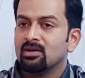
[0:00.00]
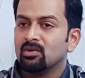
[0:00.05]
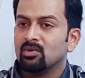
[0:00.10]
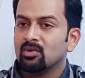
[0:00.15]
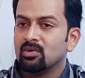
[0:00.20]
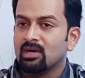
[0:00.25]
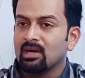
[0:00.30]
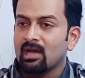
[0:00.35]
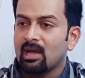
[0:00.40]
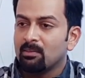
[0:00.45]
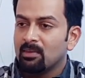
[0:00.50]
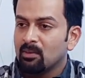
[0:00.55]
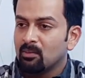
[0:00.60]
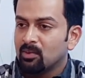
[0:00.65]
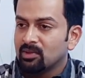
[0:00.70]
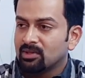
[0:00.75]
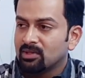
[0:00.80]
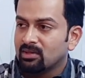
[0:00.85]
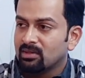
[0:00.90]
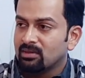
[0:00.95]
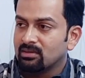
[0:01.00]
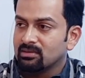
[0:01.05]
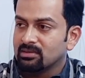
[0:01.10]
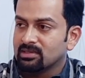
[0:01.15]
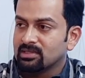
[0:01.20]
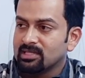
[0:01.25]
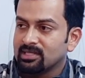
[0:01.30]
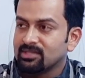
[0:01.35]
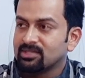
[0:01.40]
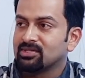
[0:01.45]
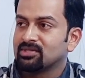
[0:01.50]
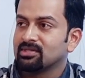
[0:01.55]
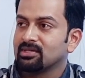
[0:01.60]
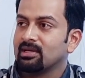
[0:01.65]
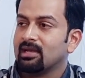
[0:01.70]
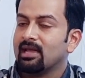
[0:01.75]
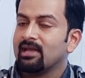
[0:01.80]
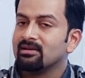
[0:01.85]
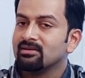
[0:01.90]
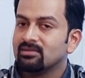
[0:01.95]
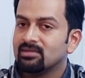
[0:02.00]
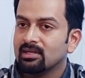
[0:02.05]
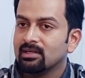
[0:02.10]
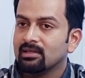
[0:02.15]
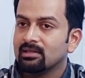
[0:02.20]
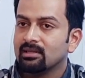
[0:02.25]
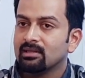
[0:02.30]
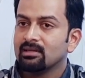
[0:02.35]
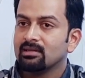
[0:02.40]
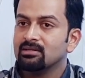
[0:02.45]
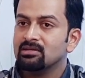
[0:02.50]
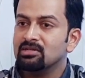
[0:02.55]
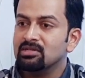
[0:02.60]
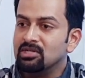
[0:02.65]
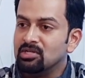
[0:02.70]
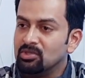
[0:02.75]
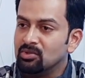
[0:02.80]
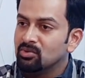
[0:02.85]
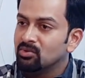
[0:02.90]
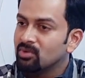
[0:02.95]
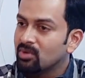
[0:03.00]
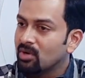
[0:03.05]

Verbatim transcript: who come up with such endearing new hmm.